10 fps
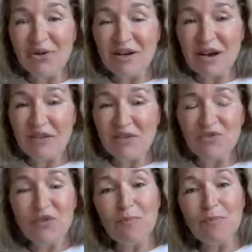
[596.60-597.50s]
colors
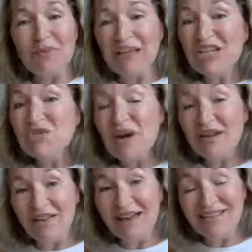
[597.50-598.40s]
from the
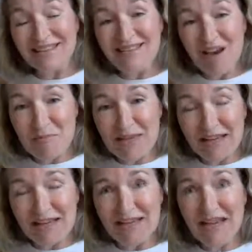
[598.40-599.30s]
indirect light that's coming
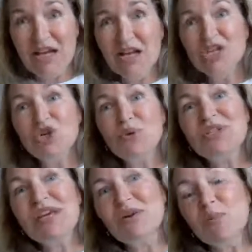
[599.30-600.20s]
in. So it's
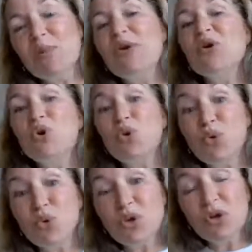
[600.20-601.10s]
going to appear
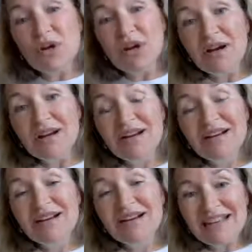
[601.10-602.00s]
cooler
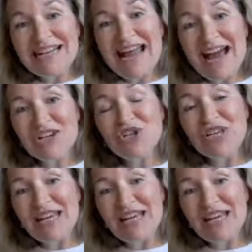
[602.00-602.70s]
than it actually